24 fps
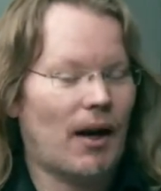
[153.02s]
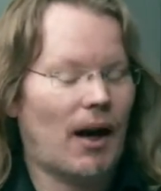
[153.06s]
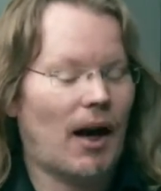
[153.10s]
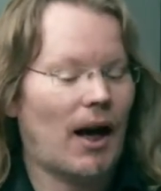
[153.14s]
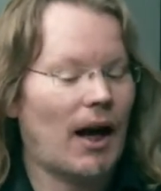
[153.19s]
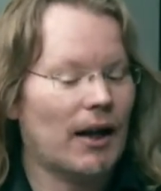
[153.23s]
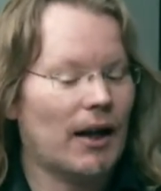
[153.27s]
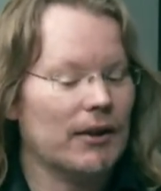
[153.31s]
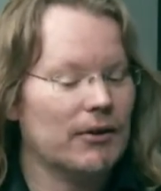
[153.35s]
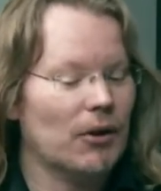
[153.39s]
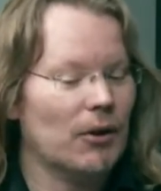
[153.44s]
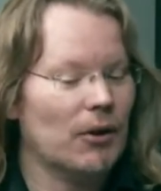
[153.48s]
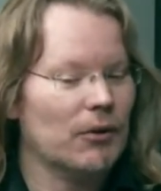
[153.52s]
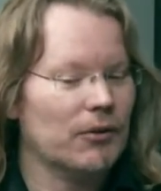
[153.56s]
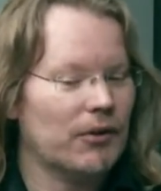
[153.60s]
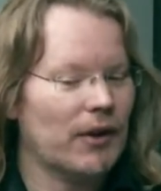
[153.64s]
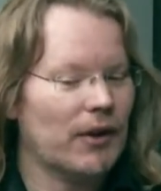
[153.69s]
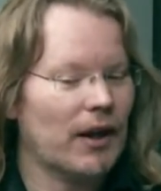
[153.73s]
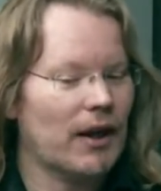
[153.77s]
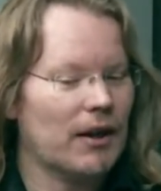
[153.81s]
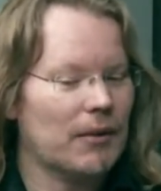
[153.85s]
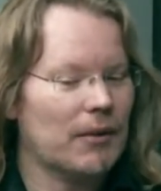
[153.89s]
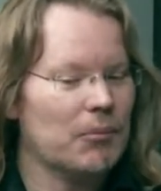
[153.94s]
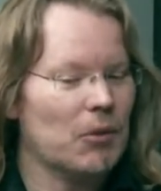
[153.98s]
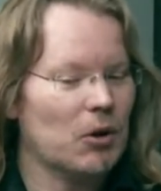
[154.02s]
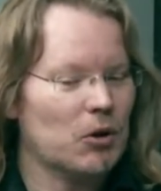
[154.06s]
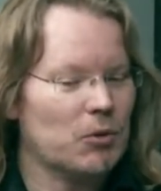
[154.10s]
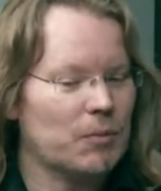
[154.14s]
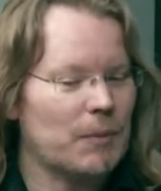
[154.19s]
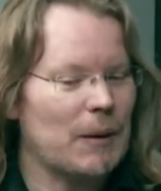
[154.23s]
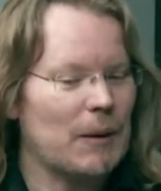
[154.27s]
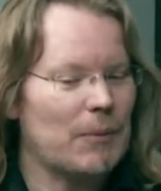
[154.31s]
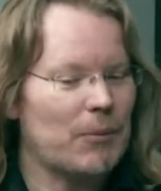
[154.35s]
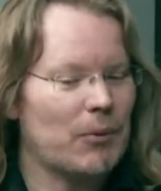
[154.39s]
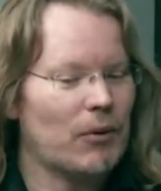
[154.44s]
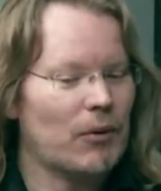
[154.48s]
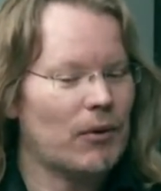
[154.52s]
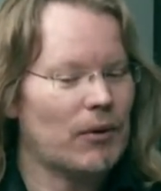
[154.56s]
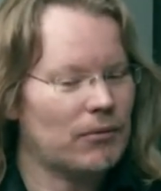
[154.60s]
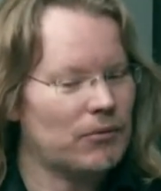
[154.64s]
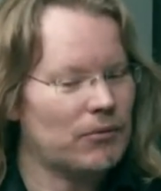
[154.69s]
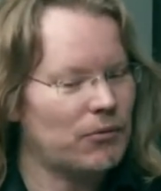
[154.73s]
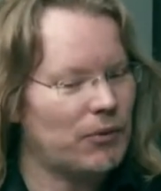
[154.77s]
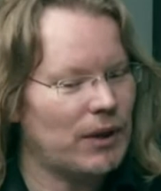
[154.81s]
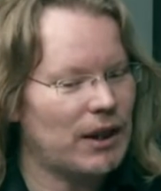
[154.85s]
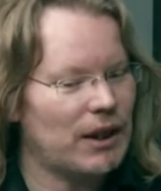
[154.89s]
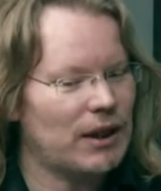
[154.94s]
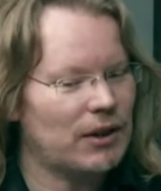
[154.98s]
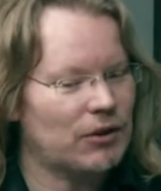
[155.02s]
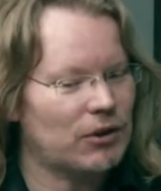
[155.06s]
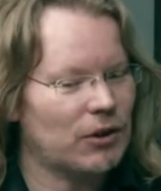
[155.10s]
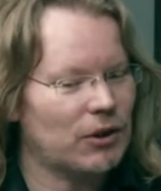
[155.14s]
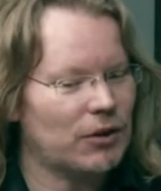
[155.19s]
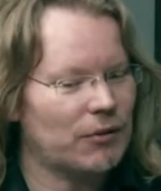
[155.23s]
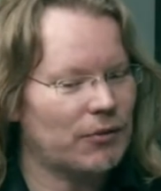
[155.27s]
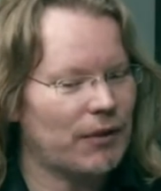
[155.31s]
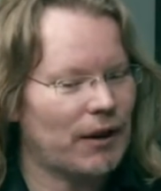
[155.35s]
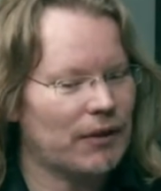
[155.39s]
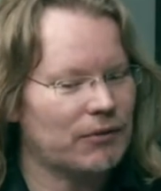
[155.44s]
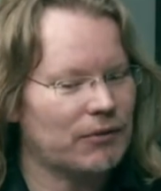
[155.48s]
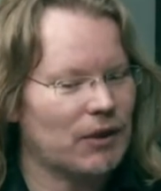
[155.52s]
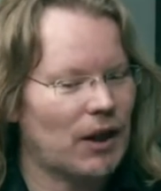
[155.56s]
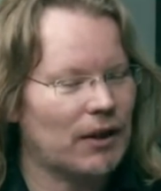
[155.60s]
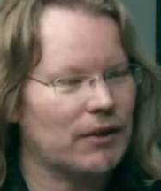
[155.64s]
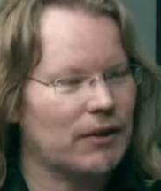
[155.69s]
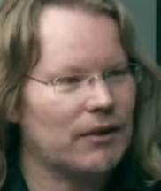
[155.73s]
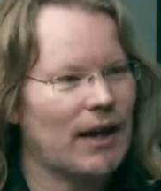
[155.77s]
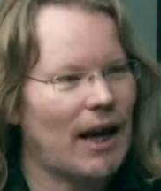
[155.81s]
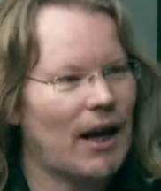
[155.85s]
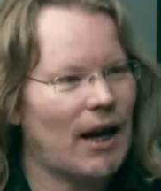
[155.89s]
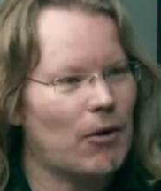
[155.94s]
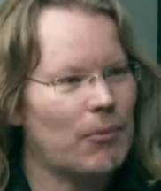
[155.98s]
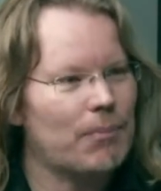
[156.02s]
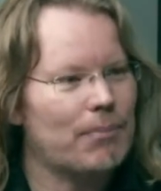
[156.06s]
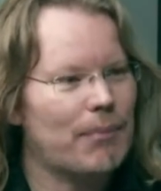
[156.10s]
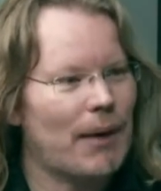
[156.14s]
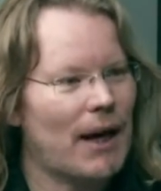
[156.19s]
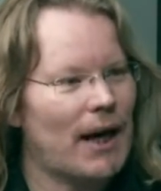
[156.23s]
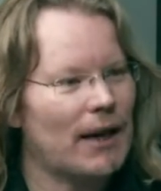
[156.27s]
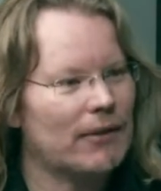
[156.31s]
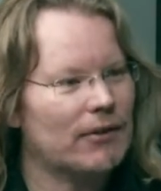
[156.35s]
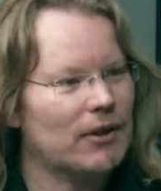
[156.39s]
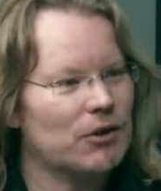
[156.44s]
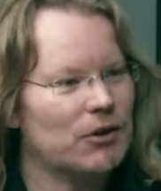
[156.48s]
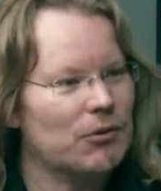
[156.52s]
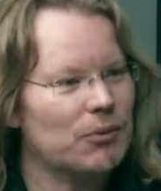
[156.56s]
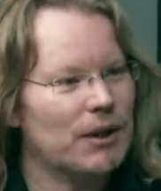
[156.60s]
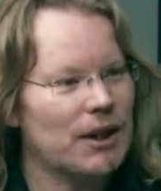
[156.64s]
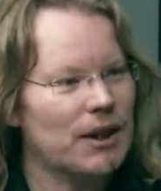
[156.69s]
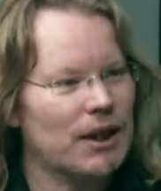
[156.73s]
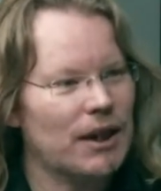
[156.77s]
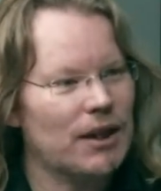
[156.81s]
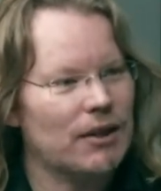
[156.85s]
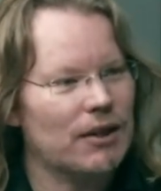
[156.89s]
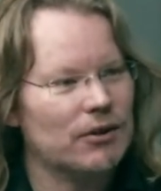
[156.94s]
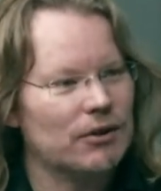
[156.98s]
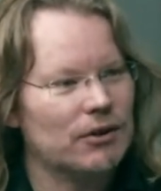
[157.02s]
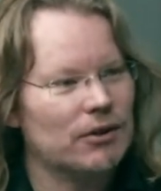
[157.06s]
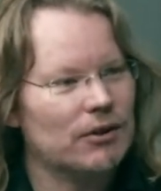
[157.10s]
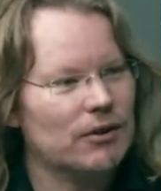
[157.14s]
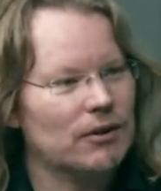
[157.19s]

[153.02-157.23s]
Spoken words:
I don't think most people really sort of have gotten how bad this really is.